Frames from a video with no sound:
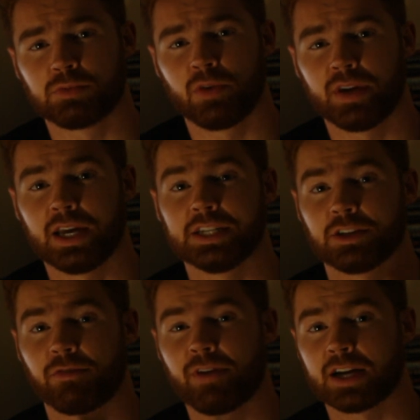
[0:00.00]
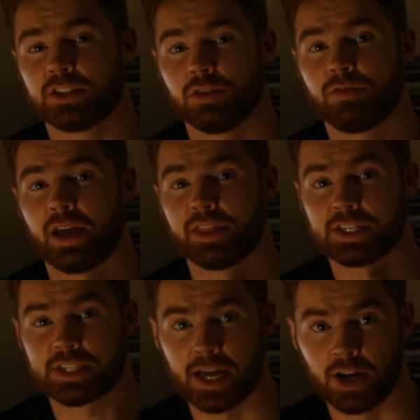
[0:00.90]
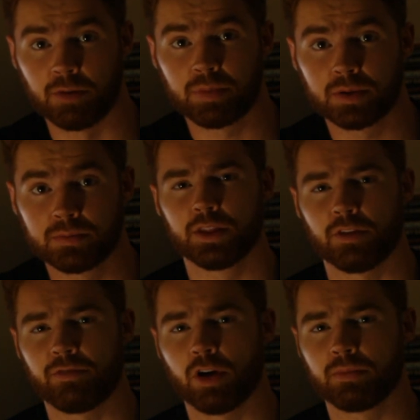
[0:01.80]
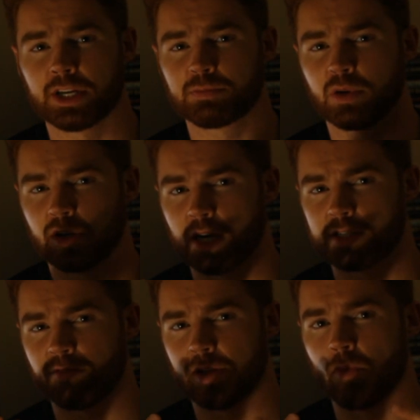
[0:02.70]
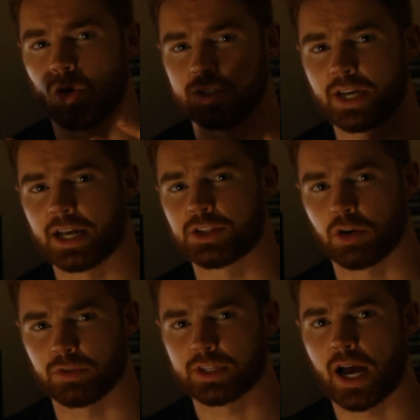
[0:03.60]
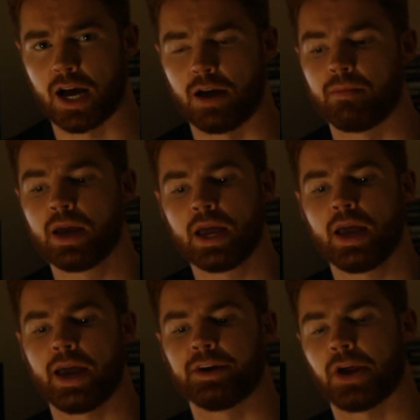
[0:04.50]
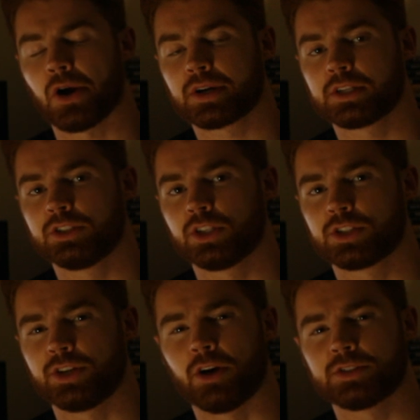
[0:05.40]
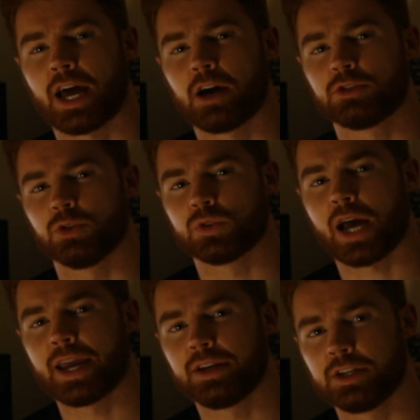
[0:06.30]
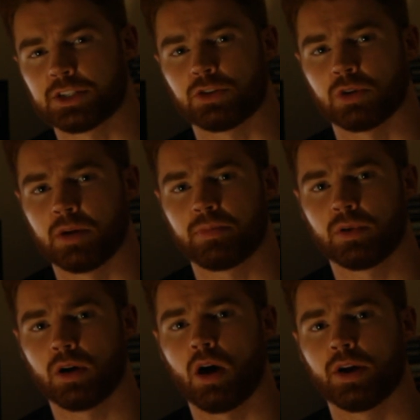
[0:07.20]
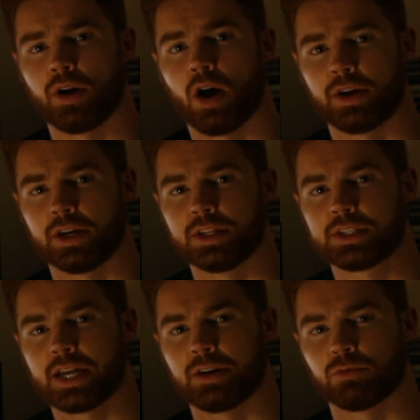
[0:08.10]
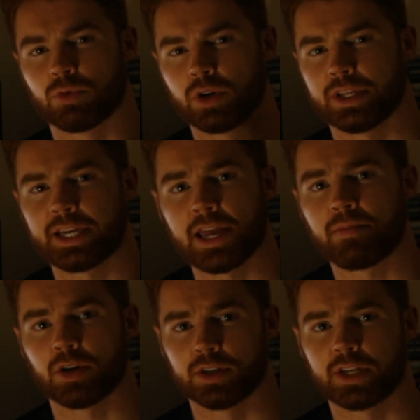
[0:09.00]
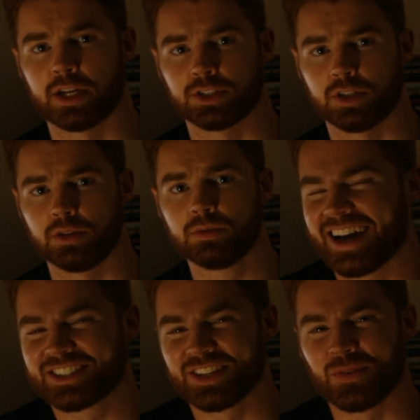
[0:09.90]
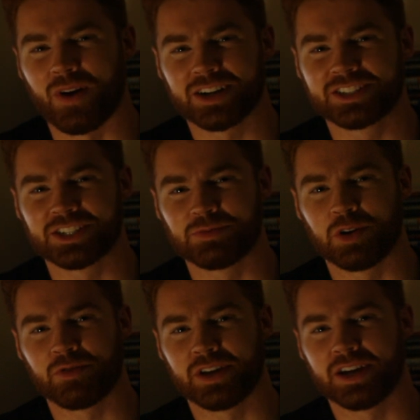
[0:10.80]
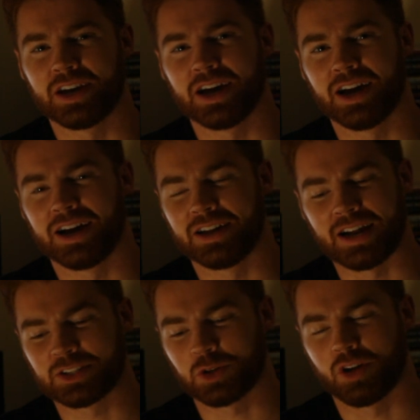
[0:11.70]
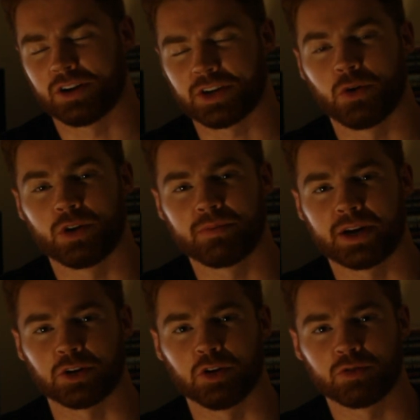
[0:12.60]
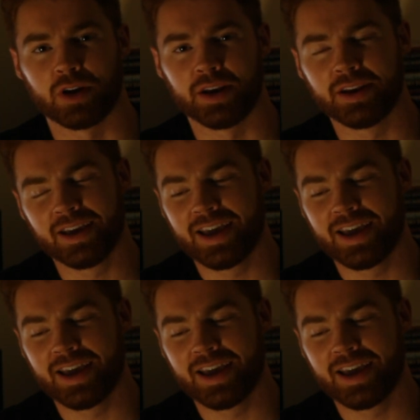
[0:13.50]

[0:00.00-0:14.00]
movie is effective in the setup. The film gets progressively more intense over time, and Derrickson just knows how to tighten his grip on an audience and really keep their attention. I actually watched this movie not too long ago with my girlfriend,